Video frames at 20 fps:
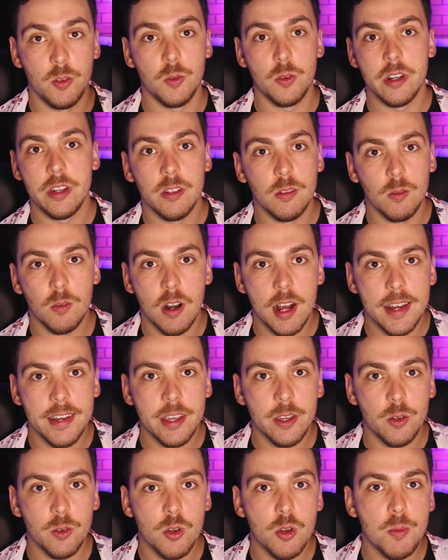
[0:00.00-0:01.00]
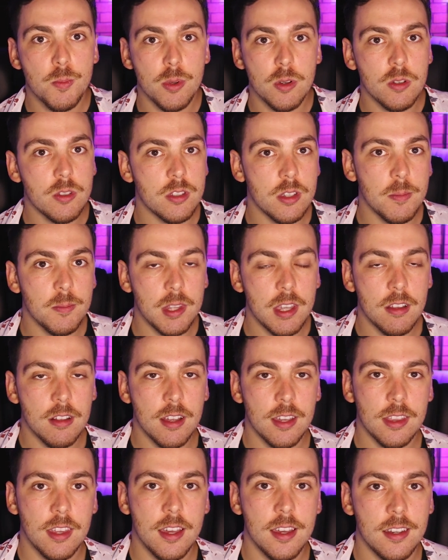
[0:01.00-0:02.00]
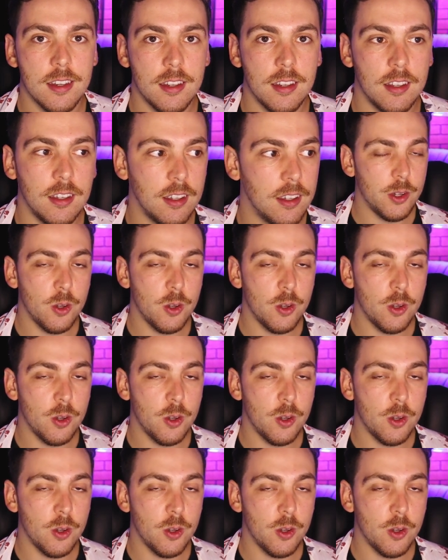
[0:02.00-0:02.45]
you're in a writing group or something like that.